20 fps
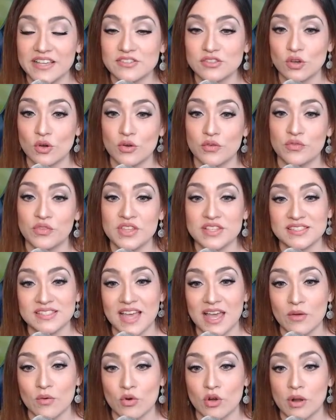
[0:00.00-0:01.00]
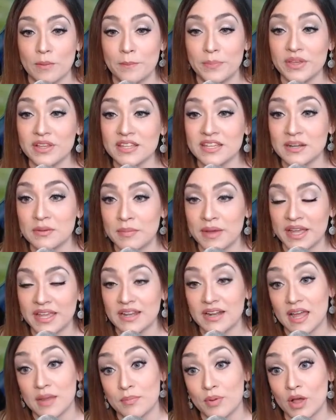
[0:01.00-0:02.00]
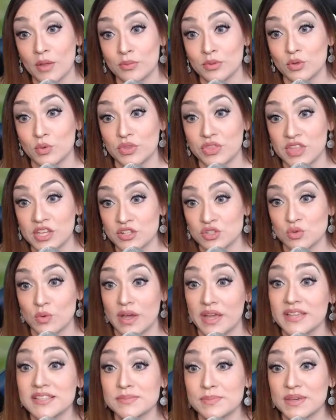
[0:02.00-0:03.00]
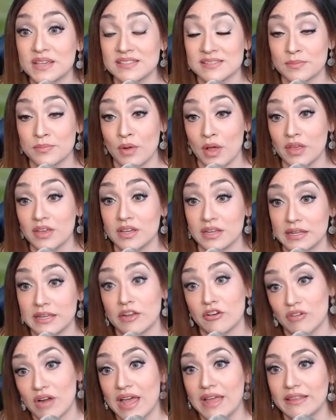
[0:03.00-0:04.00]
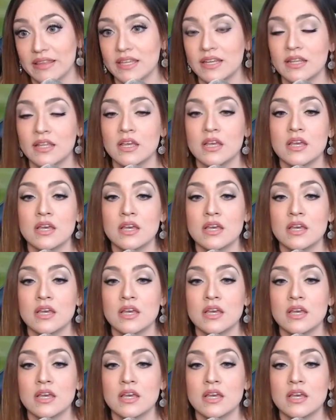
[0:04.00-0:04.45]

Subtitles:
So if this guy were a billion might, I probably would think twice, because I'm probably going to get rallied.